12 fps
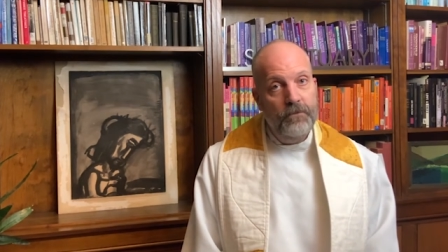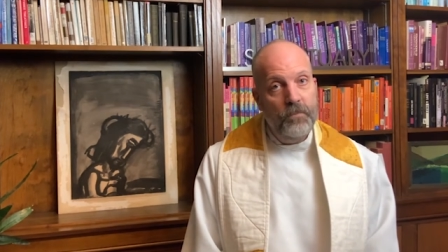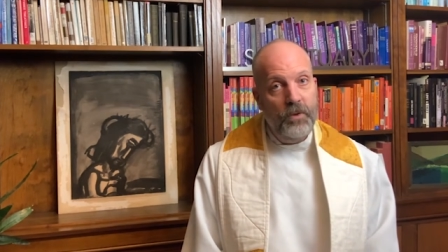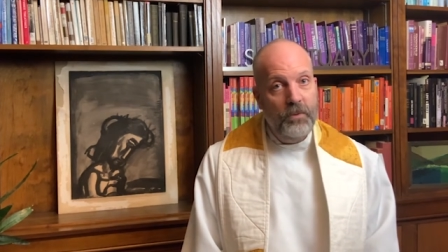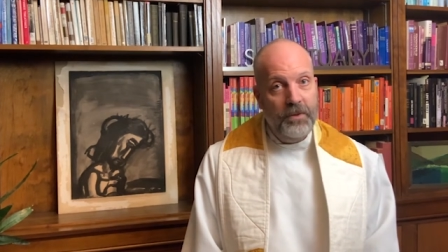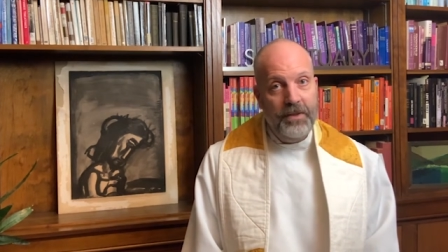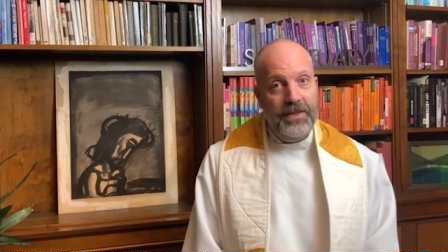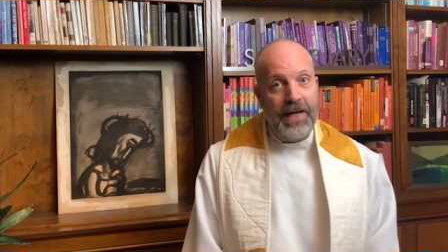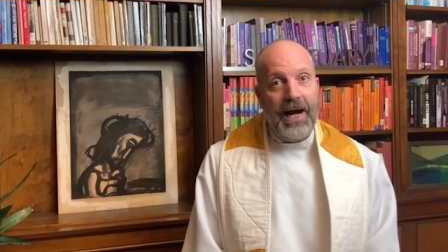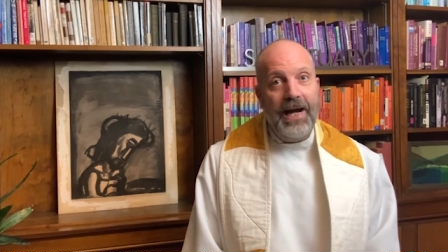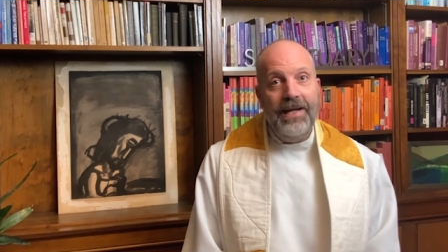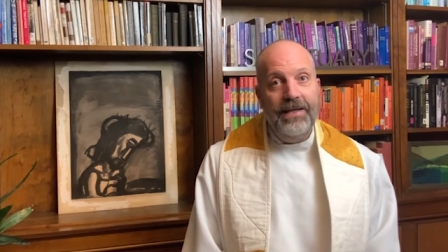We were
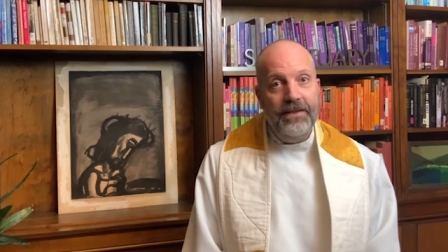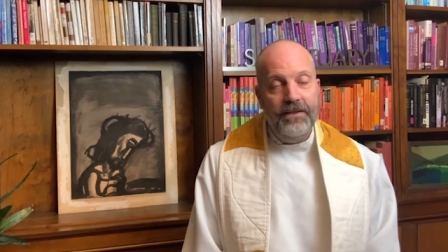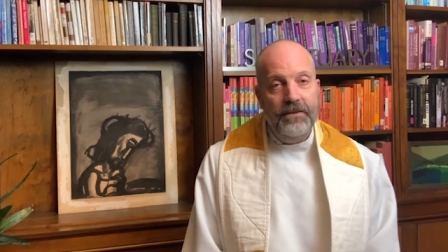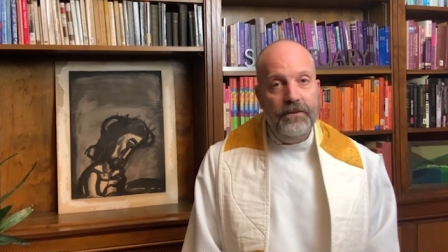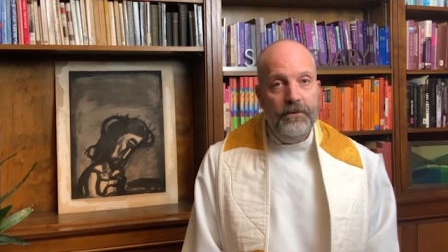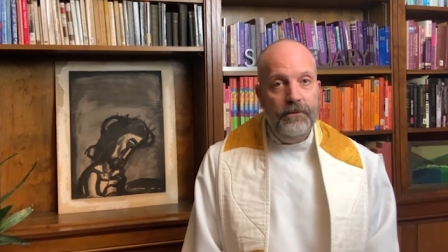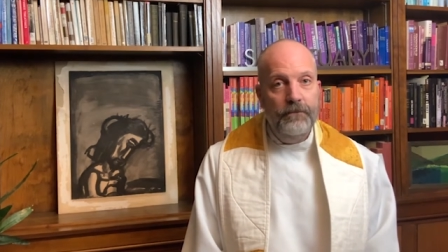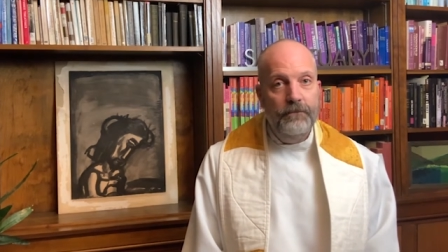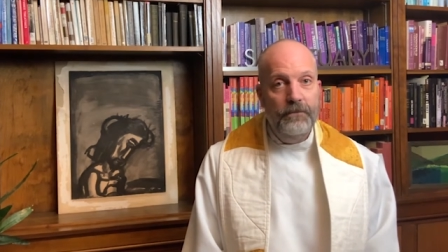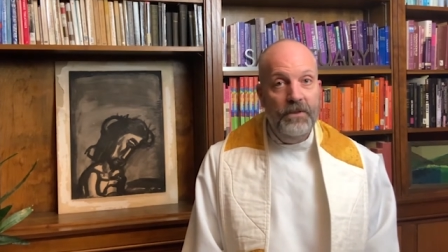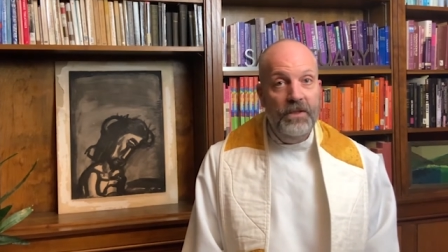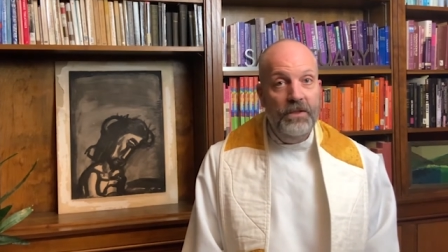guided,
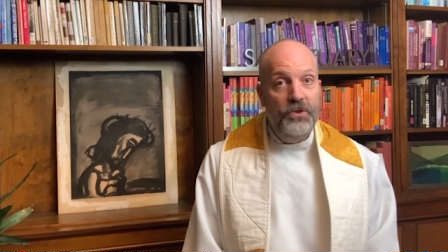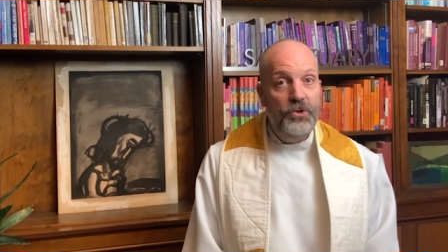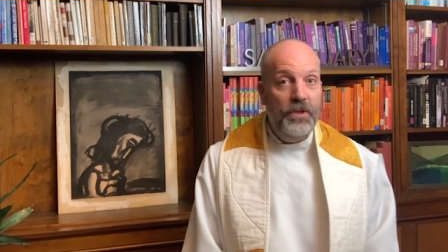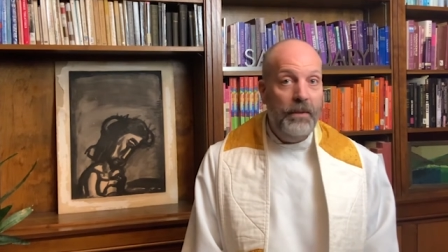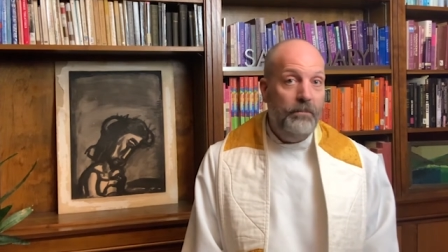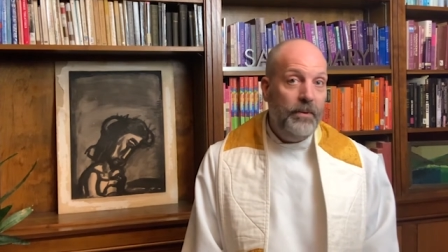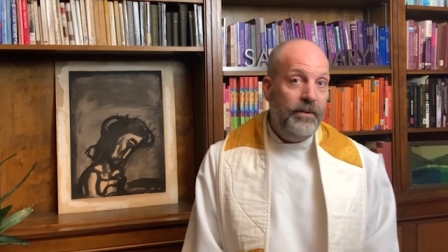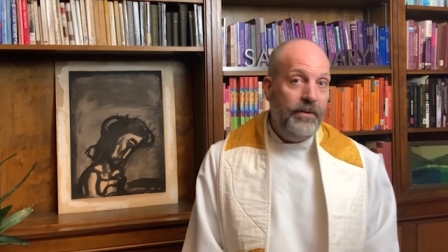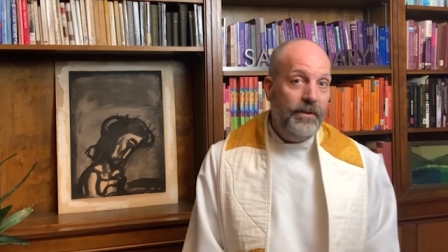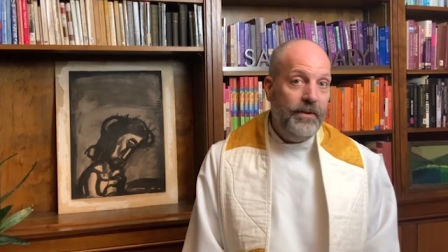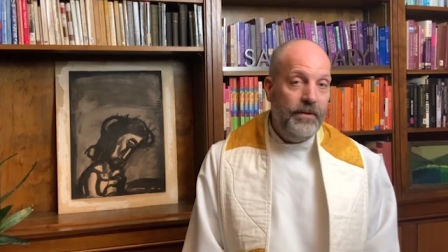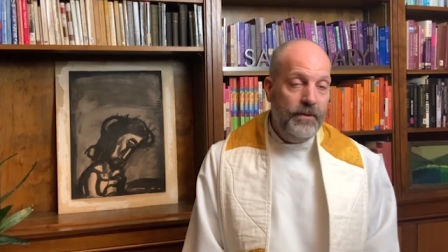shepherded,
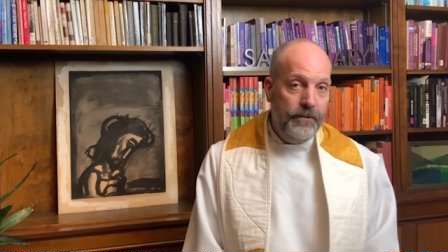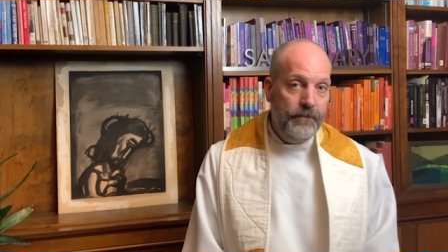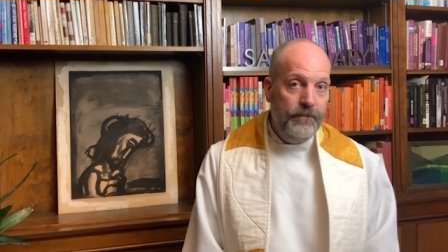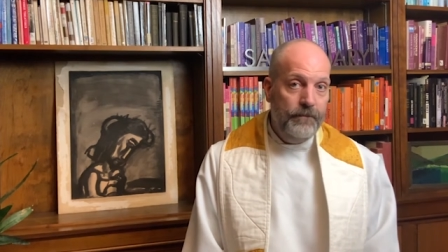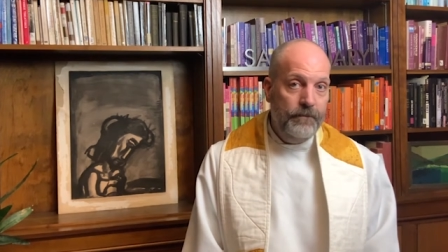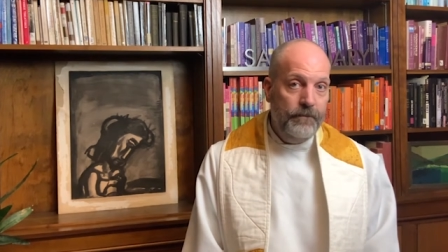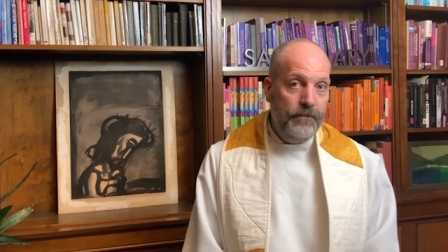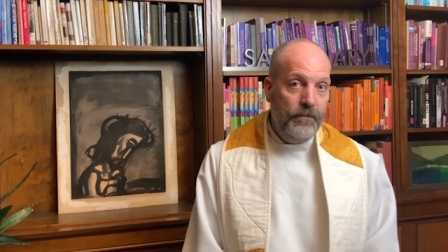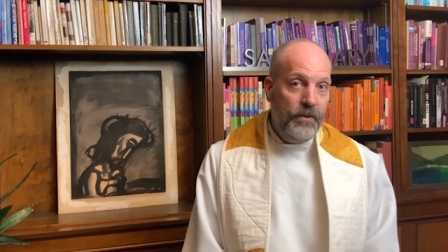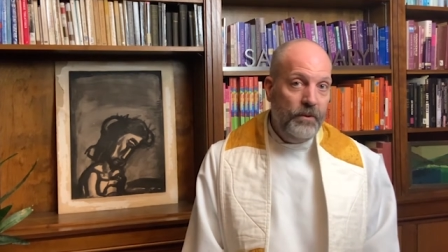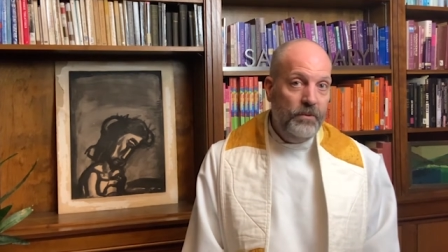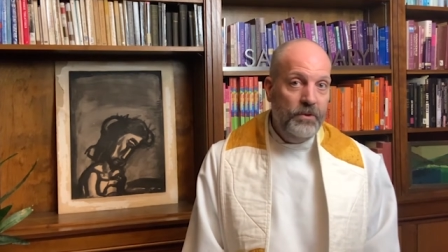
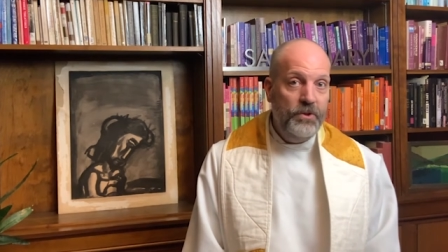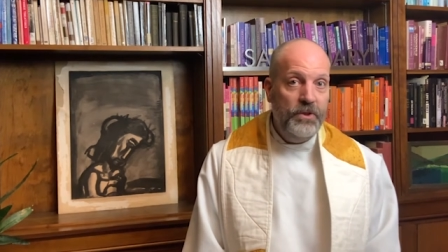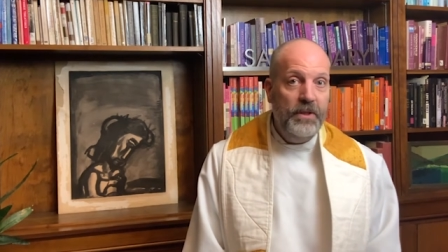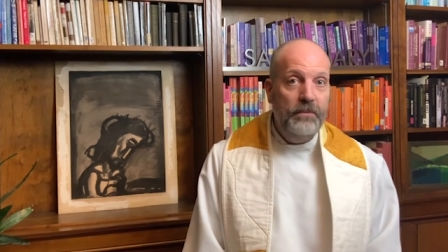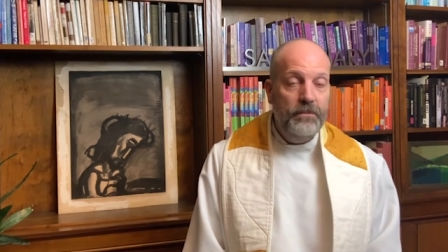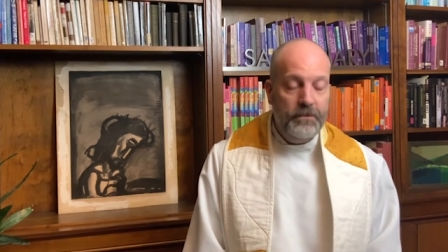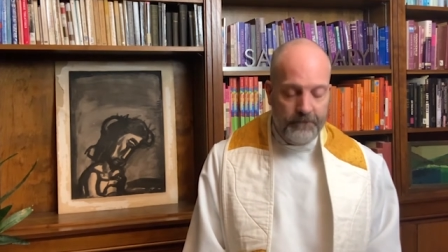we were sheep.